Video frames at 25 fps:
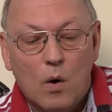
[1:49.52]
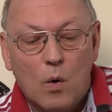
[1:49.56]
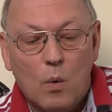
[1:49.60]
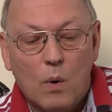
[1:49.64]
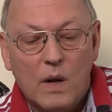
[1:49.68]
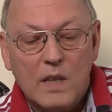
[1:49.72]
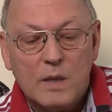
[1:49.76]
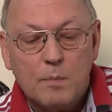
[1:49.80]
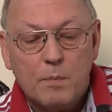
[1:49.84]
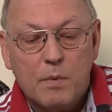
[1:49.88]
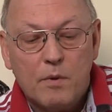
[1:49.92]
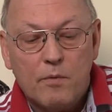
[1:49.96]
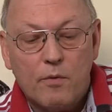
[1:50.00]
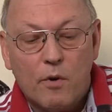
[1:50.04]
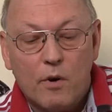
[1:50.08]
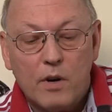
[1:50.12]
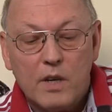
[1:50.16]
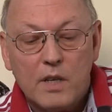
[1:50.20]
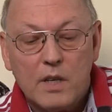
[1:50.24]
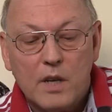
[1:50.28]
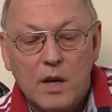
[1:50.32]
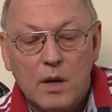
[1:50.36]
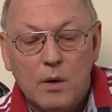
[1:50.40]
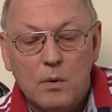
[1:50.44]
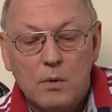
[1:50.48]
Once before
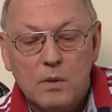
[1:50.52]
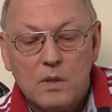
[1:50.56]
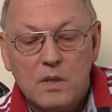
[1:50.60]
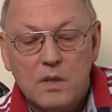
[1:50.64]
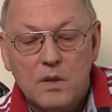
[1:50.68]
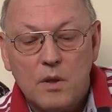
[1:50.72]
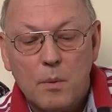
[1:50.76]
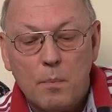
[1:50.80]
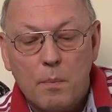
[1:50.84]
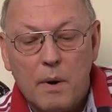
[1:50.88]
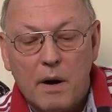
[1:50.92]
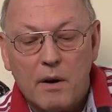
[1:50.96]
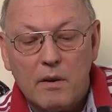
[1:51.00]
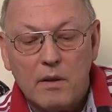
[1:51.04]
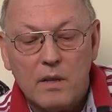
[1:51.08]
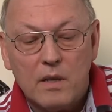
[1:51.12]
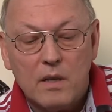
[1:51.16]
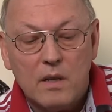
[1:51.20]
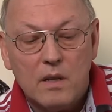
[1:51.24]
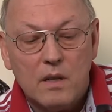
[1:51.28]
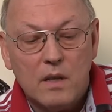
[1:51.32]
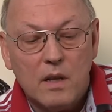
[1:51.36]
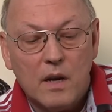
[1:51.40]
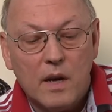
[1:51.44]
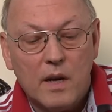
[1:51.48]
it goes in the
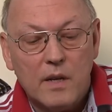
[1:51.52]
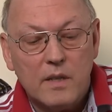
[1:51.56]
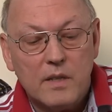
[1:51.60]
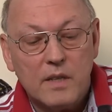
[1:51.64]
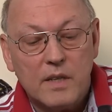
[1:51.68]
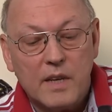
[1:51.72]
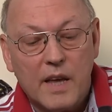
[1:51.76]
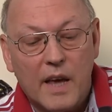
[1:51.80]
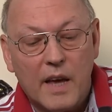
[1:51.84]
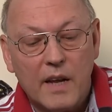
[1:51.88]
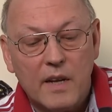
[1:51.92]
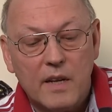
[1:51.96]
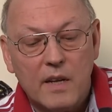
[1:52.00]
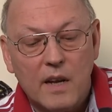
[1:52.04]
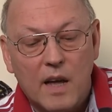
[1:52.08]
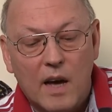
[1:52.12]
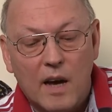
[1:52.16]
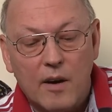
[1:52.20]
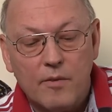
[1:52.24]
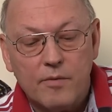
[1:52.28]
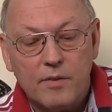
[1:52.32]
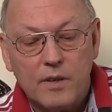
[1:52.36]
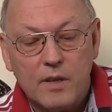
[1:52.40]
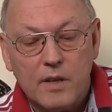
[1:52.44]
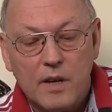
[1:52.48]
barrel and again
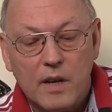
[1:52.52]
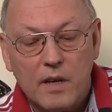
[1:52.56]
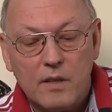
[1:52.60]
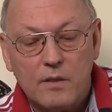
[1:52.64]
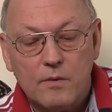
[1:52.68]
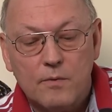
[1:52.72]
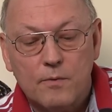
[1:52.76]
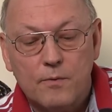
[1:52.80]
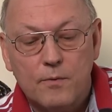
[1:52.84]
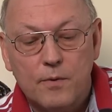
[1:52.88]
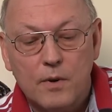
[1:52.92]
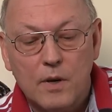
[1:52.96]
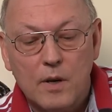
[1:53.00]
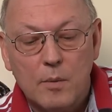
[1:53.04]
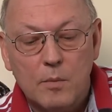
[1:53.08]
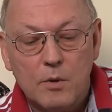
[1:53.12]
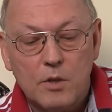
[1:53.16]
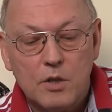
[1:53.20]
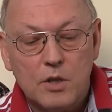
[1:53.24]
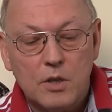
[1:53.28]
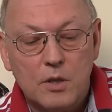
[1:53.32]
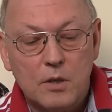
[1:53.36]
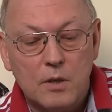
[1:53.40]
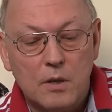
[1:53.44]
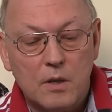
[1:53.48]
after it has fully
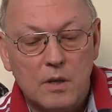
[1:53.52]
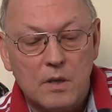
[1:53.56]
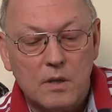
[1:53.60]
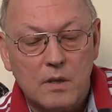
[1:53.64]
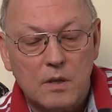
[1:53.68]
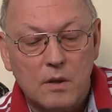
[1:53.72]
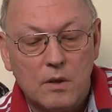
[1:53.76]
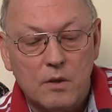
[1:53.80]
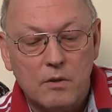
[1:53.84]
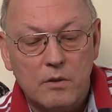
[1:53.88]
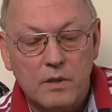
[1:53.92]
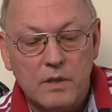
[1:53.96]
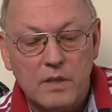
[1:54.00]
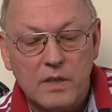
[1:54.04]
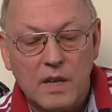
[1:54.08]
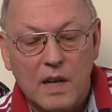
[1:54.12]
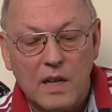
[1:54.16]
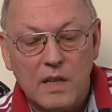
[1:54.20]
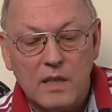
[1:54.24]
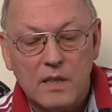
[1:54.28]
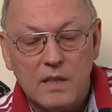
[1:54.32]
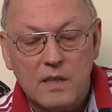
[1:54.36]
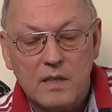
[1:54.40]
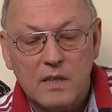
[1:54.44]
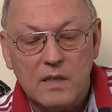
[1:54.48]
matured. The
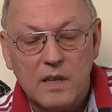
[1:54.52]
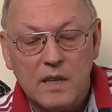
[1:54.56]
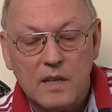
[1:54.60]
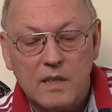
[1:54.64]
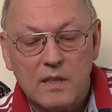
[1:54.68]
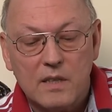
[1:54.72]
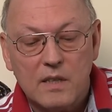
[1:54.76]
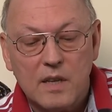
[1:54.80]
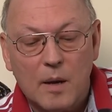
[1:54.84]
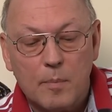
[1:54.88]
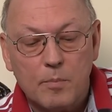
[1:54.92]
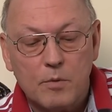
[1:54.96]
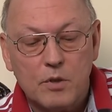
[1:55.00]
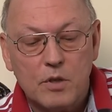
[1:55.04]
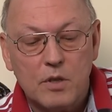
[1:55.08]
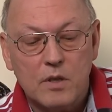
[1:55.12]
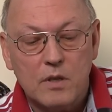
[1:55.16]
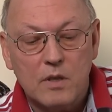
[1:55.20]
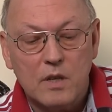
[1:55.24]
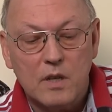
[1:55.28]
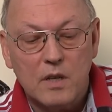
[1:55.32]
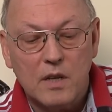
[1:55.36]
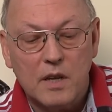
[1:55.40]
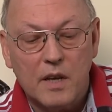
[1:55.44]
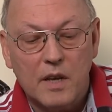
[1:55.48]
result is an
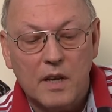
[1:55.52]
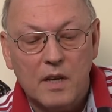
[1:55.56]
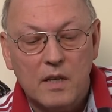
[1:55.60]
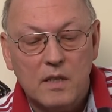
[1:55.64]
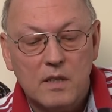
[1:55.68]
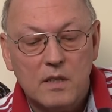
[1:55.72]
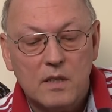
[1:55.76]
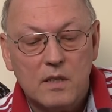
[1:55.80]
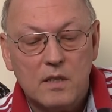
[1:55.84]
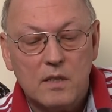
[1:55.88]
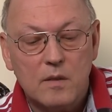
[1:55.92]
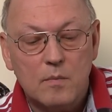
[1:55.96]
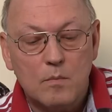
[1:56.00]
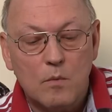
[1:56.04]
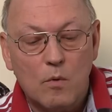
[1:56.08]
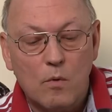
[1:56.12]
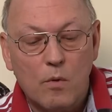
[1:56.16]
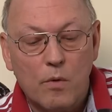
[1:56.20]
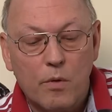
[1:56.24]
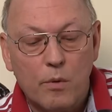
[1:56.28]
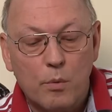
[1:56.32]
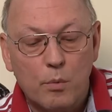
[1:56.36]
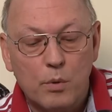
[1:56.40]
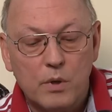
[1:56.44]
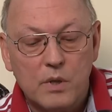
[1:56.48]
exceptionally
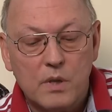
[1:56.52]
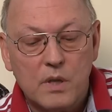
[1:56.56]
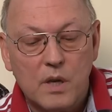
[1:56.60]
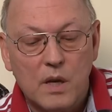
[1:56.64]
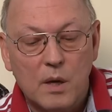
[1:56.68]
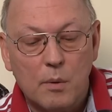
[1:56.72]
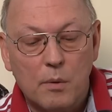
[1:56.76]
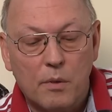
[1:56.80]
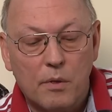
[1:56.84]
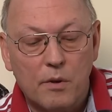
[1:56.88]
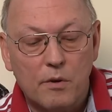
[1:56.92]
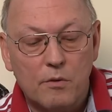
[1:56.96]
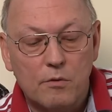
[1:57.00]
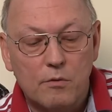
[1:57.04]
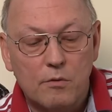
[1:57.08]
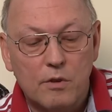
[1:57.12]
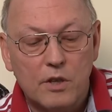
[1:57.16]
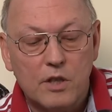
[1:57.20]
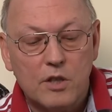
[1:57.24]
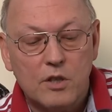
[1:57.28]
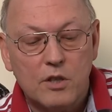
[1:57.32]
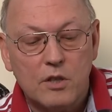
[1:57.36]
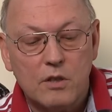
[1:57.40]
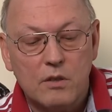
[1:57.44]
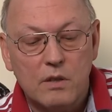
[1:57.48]
smooth whiskey with a
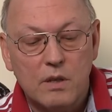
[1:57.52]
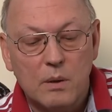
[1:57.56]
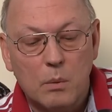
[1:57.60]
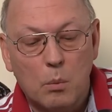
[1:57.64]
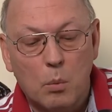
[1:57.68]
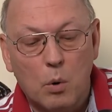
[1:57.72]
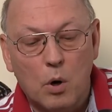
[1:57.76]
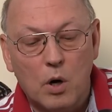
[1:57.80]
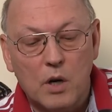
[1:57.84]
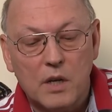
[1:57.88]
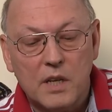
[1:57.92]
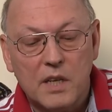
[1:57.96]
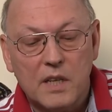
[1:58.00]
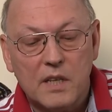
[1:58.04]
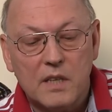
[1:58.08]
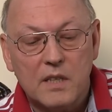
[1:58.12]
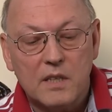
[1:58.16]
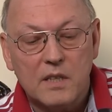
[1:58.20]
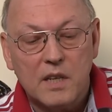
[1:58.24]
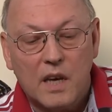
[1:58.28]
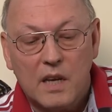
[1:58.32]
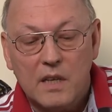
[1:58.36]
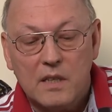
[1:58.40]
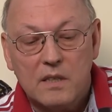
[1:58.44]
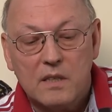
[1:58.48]
rich,
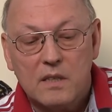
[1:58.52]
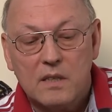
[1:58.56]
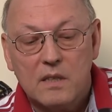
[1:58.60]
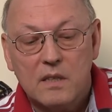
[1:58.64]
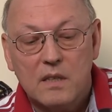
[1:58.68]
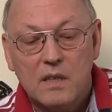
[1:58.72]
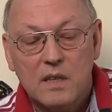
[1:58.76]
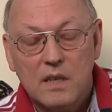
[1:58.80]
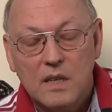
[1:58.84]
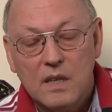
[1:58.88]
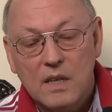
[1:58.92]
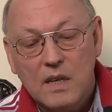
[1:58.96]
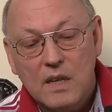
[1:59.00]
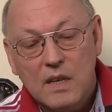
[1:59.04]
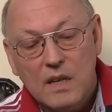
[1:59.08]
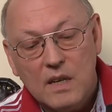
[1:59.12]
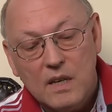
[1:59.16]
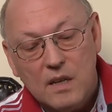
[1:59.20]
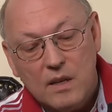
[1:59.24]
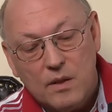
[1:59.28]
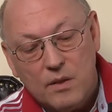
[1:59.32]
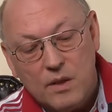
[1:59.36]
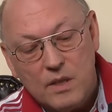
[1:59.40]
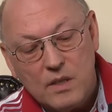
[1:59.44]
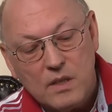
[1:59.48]
rewarding taste.
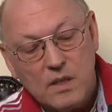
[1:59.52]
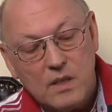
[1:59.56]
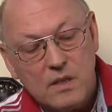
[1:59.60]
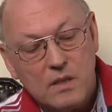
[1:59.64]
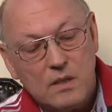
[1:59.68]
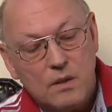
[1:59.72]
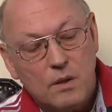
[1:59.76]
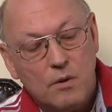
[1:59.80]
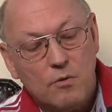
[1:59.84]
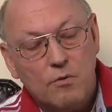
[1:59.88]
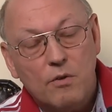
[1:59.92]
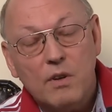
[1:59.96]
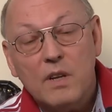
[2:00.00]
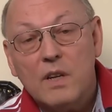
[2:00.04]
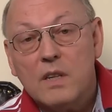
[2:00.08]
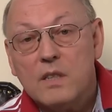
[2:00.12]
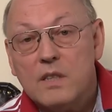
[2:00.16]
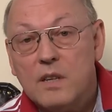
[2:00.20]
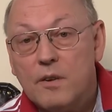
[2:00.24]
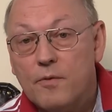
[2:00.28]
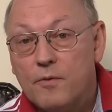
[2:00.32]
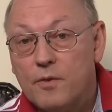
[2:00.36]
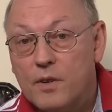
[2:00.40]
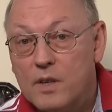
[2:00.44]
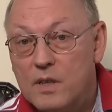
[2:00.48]
This is the real
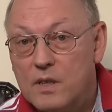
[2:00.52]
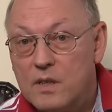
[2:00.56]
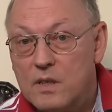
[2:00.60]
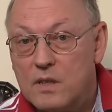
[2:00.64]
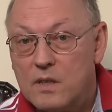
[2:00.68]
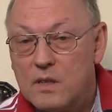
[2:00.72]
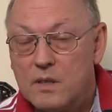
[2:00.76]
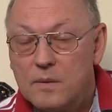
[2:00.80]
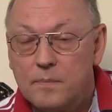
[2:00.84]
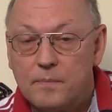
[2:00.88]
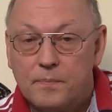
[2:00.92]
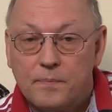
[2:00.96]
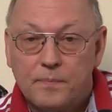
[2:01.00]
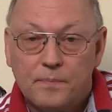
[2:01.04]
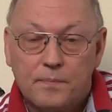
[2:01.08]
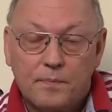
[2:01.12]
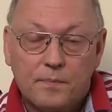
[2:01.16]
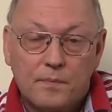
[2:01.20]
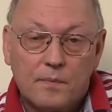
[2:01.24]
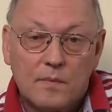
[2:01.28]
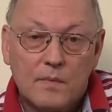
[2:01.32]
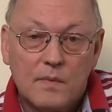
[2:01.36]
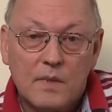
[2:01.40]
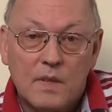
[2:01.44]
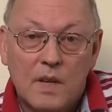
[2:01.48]
difference.
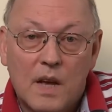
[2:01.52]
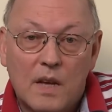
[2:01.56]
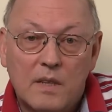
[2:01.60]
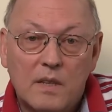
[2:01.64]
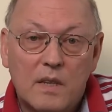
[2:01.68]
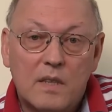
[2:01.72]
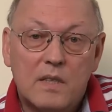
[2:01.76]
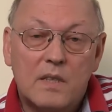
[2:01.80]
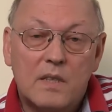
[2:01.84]
As I